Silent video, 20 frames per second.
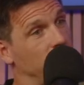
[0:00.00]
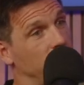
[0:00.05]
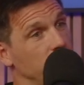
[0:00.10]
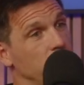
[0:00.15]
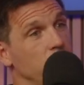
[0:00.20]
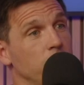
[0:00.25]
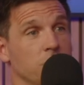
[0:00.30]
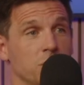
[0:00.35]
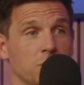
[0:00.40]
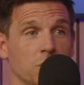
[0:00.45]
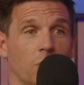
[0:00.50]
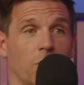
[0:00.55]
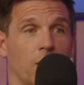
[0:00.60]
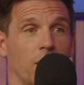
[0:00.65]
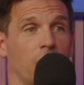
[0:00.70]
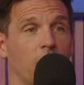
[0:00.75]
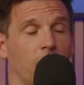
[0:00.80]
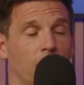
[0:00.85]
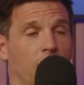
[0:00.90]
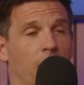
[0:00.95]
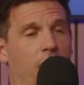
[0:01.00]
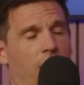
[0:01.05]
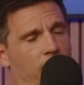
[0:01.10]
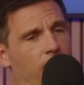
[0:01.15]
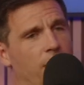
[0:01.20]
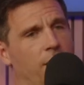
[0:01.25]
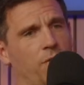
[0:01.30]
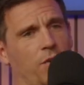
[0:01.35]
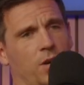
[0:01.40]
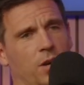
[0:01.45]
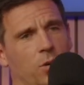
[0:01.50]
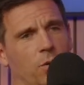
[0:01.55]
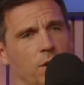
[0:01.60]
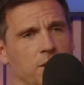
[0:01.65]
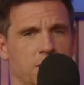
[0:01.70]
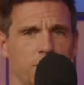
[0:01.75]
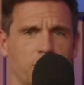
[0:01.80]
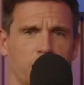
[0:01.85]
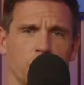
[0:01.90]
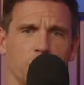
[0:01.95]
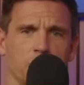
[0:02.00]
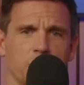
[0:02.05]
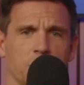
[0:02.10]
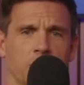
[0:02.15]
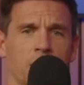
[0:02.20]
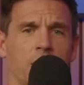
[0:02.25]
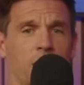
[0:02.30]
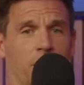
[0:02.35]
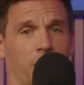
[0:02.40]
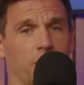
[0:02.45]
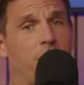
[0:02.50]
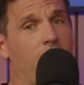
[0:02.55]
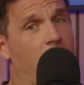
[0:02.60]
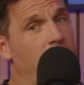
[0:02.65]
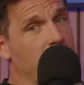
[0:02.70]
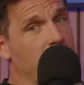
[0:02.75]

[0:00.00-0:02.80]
And humans are quite hard. I think they find it quite difficult and the